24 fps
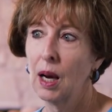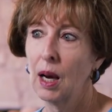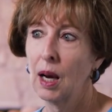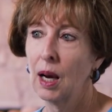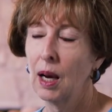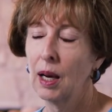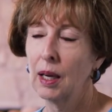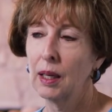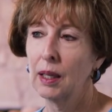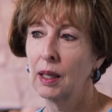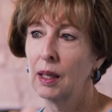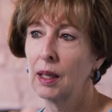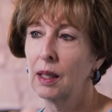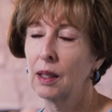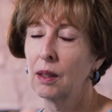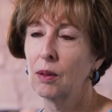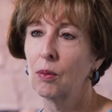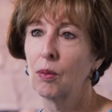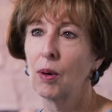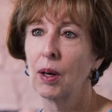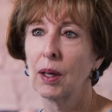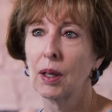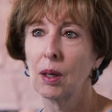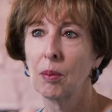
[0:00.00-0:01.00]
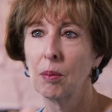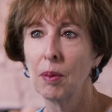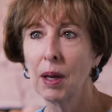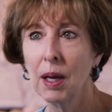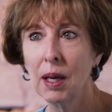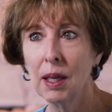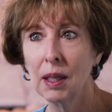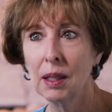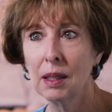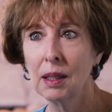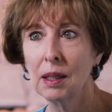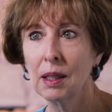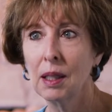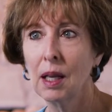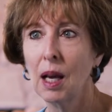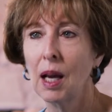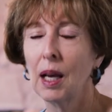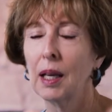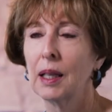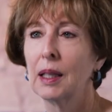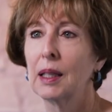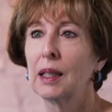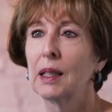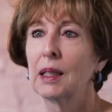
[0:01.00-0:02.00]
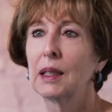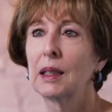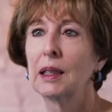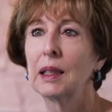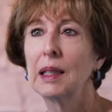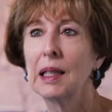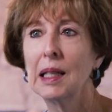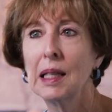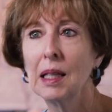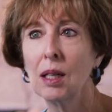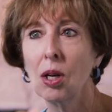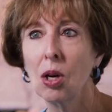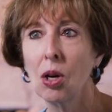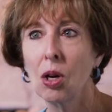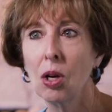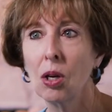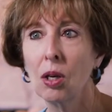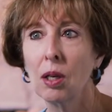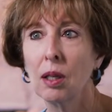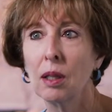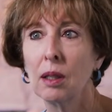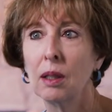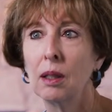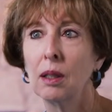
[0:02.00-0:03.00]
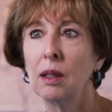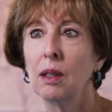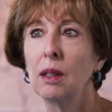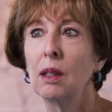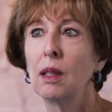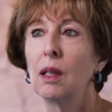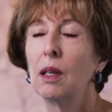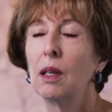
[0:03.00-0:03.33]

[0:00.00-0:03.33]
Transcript: I can recommend, I can lean on.